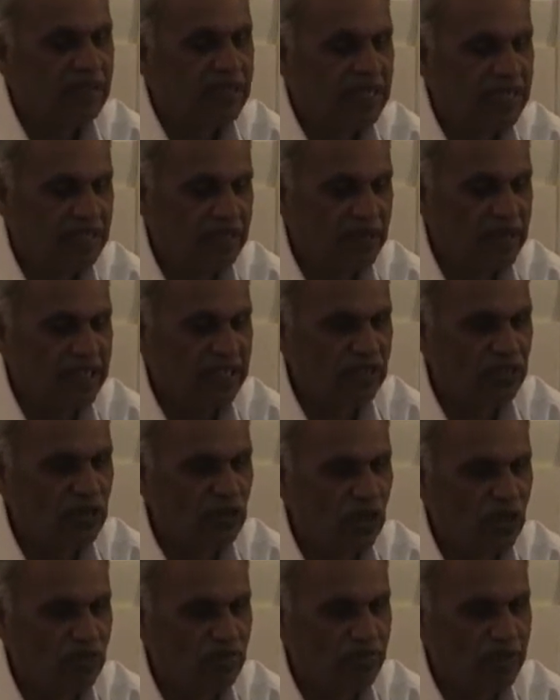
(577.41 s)
It takes,
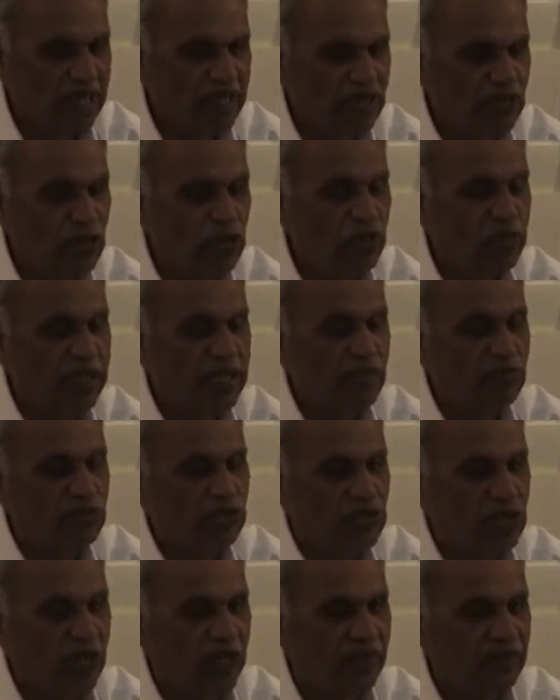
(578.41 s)
don't beg, you become
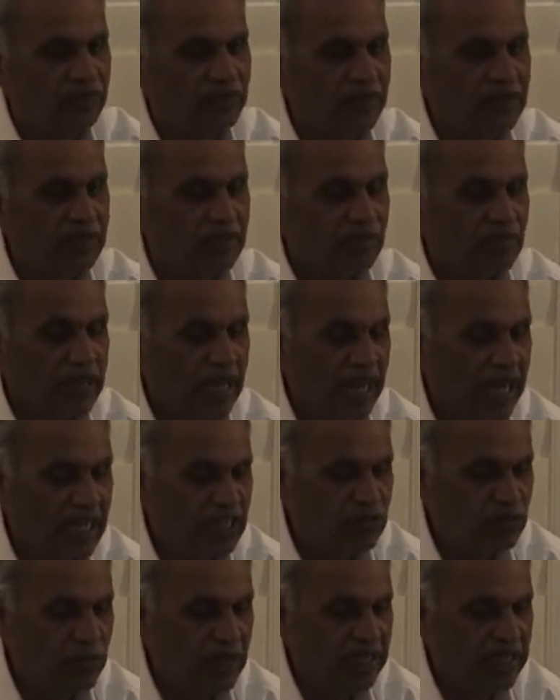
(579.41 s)
strong,
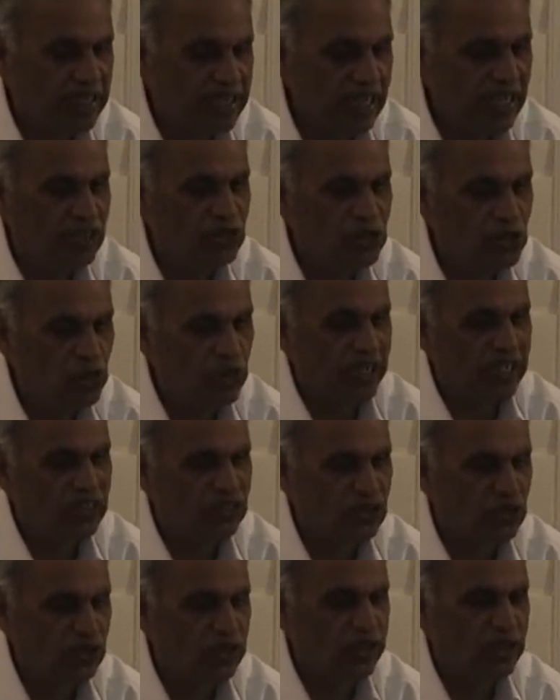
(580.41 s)
as mighty as you can,
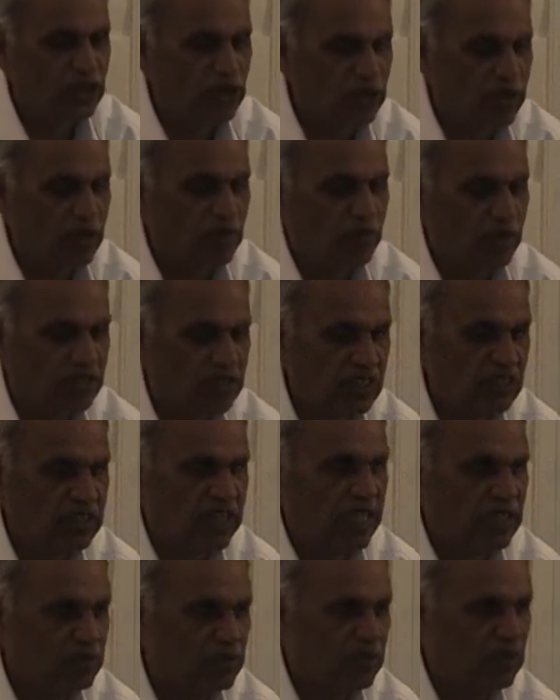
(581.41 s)
so that you can possess
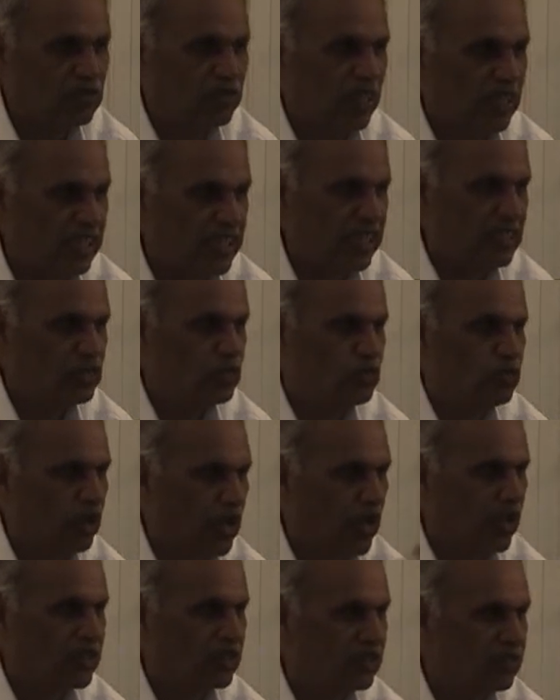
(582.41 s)
as much wealth as you
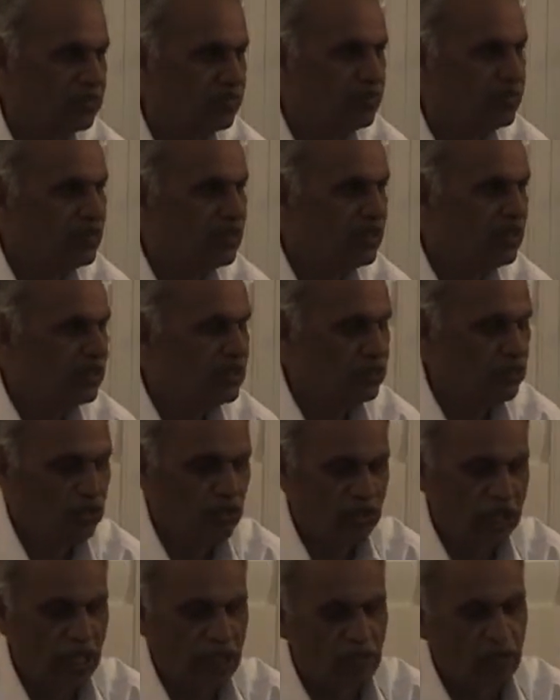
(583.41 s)
want.
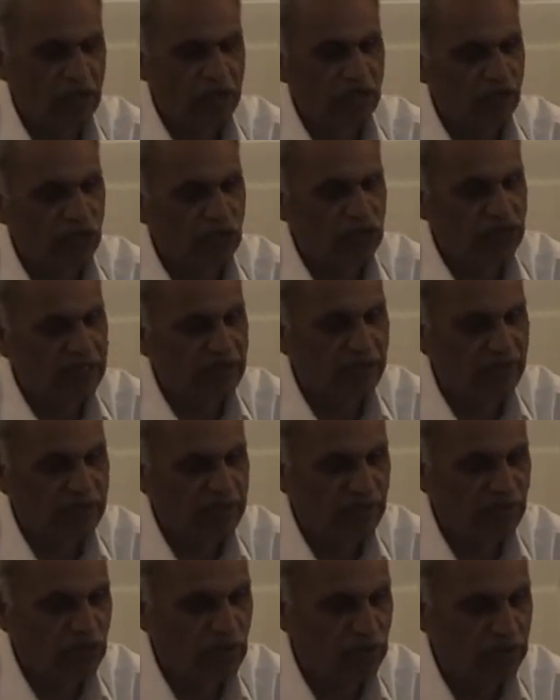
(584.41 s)
So Dharma allows
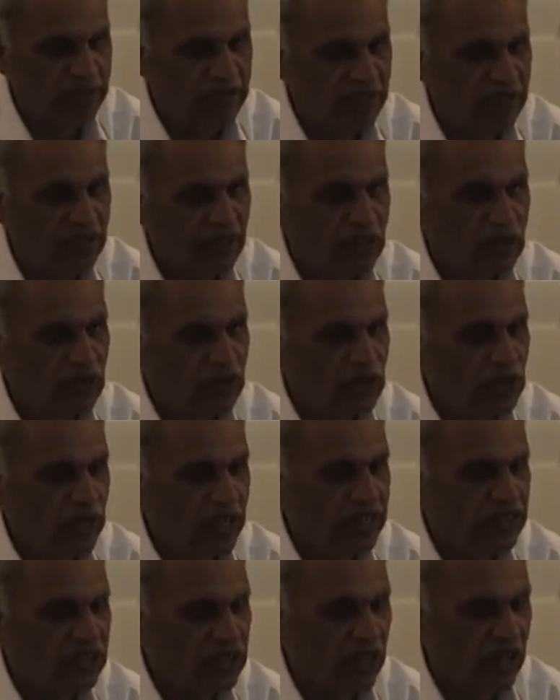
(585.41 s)
every human to
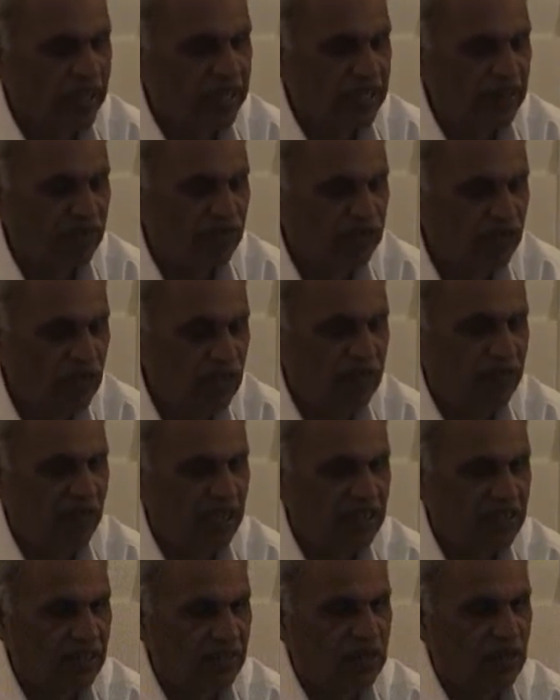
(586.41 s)
enjoy the full
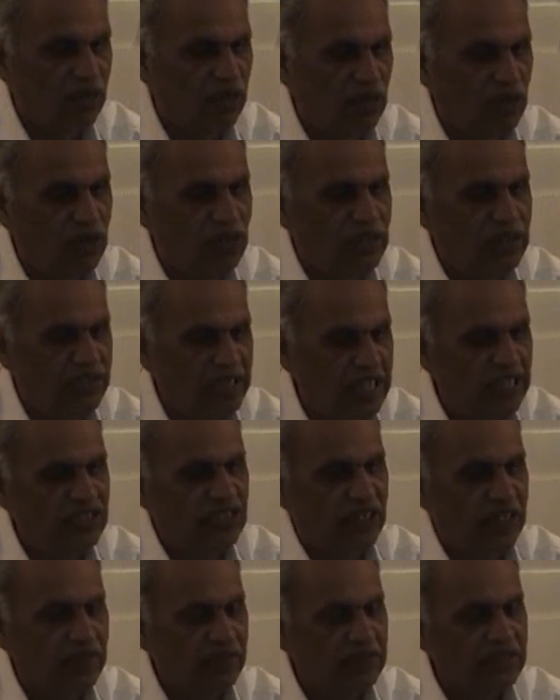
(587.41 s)
wealth of the whole
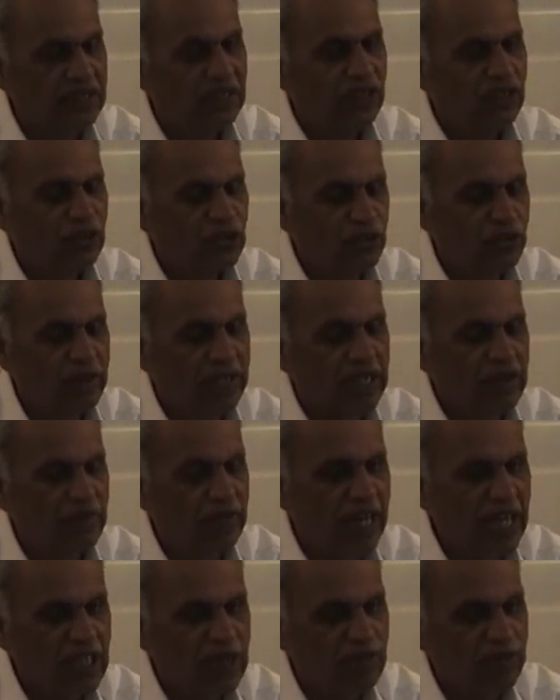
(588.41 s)
nature, to become
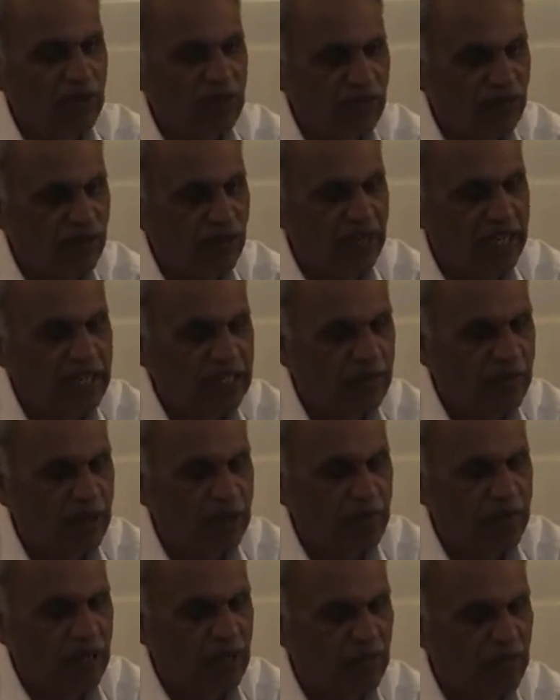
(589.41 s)
as powerful as the
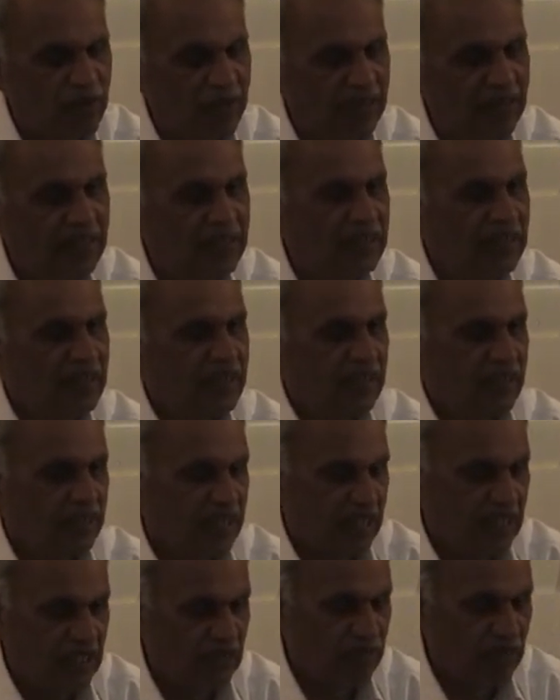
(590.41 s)
Paramatma.
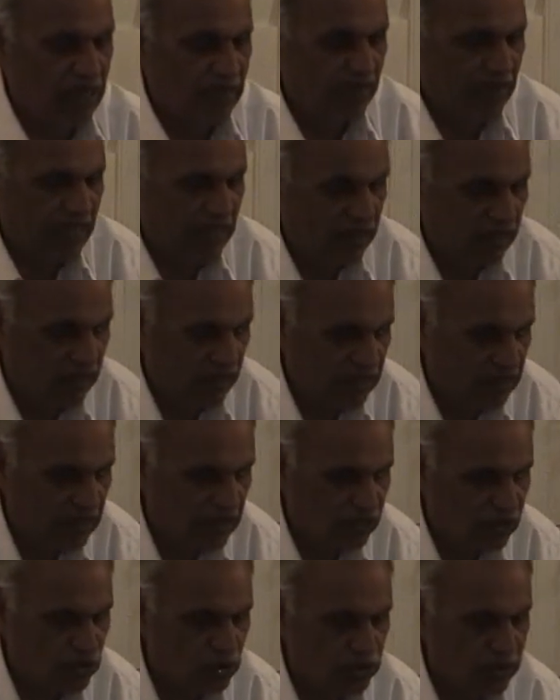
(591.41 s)
That is why we have got
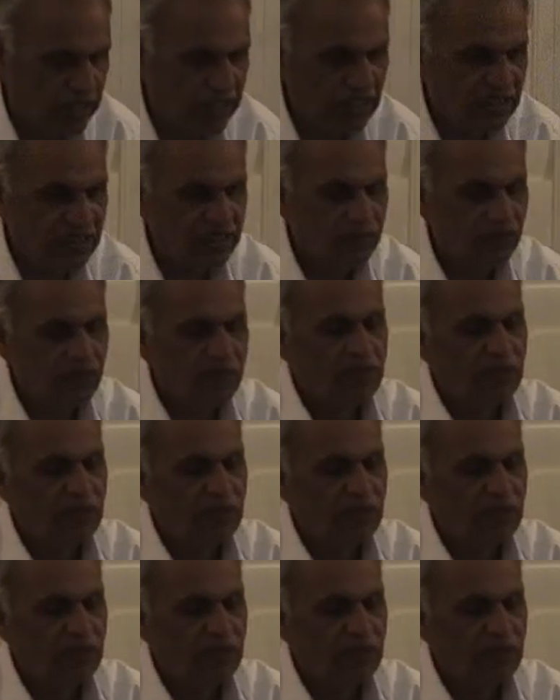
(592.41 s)
the two things.